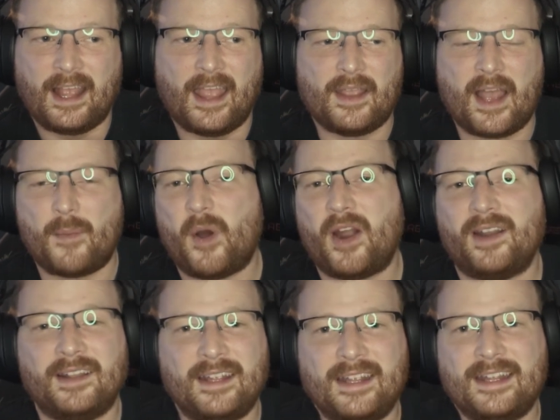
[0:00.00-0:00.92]

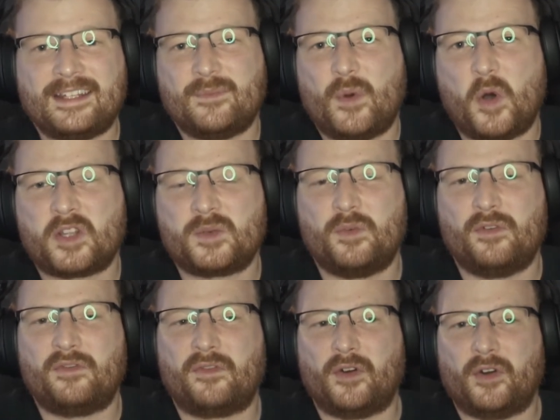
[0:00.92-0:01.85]
apparently it's impossible
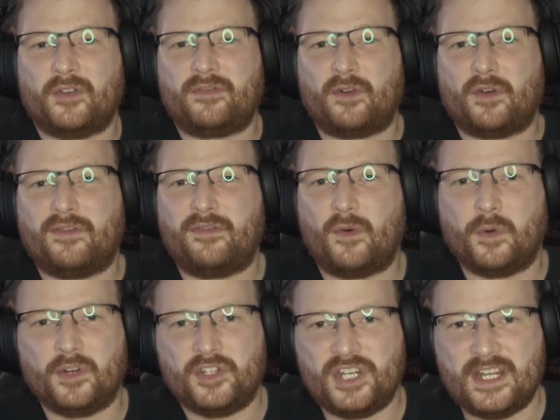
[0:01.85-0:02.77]
for
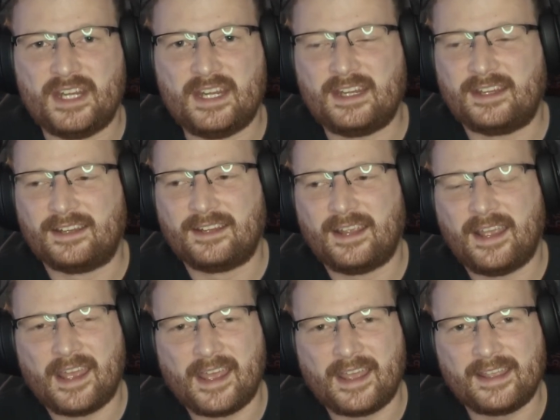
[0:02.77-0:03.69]
4G
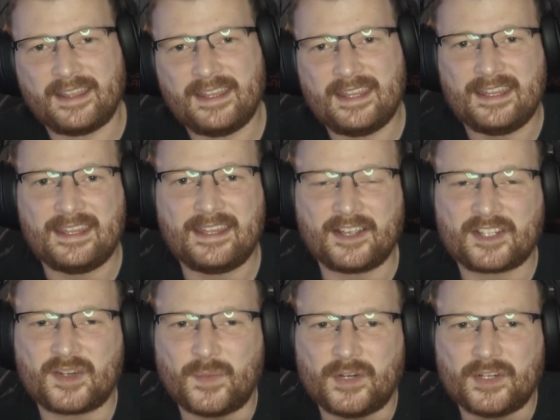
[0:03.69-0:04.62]
EE
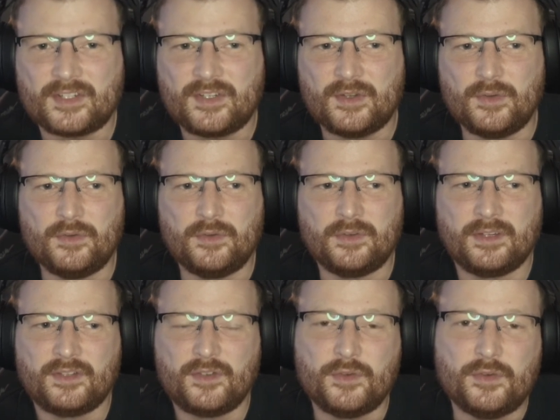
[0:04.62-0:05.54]
customers to
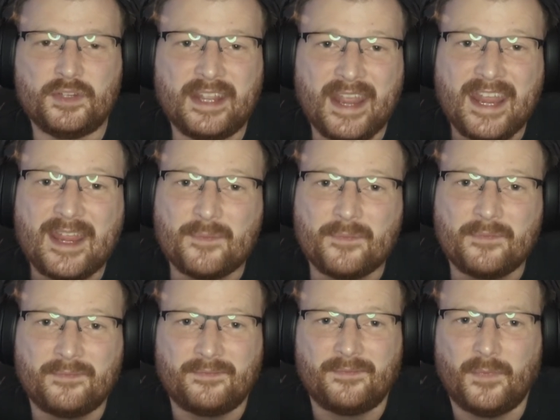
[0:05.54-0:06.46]
game
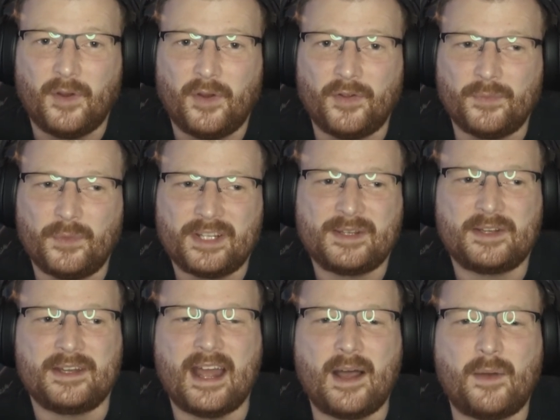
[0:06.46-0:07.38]
on, especially
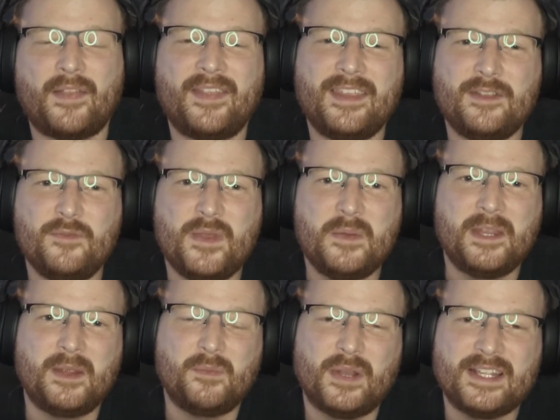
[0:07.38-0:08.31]
NAT. I think you maybe
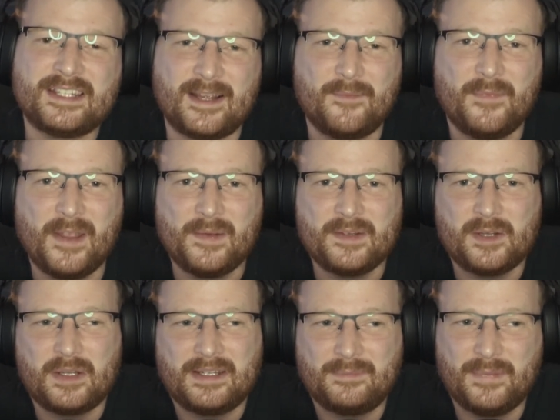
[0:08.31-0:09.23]
can play some games,
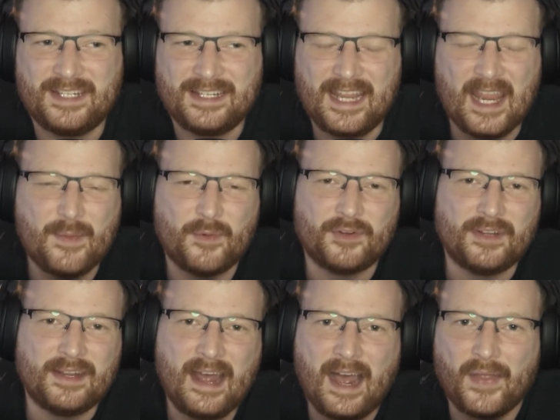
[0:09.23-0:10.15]
but to game on
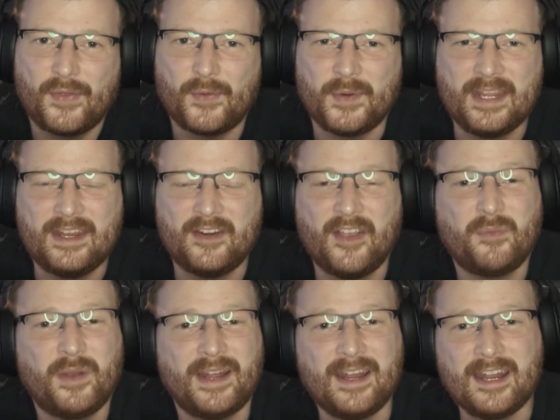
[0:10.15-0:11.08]
NAT3, you're not
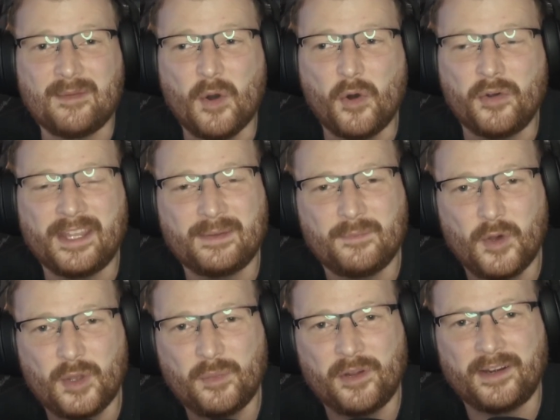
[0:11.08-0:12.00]
playing any
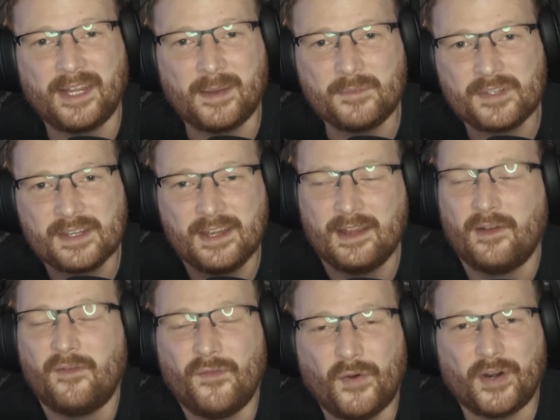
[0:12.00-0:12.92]
multiplayer games
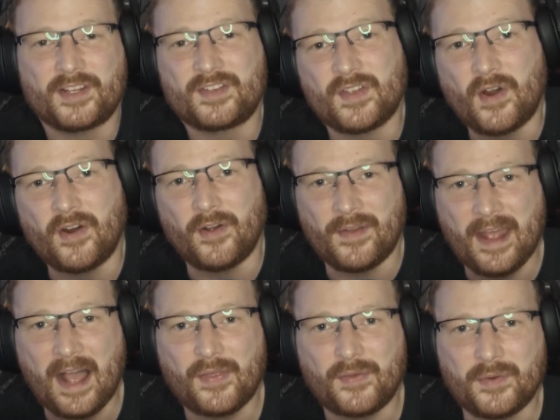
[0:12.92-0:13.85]
for a start on
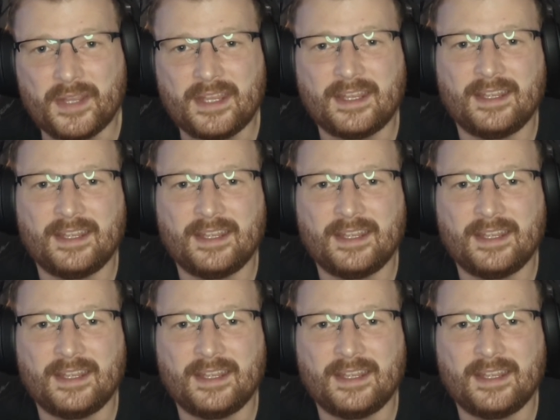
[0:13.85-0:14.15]
NAT3.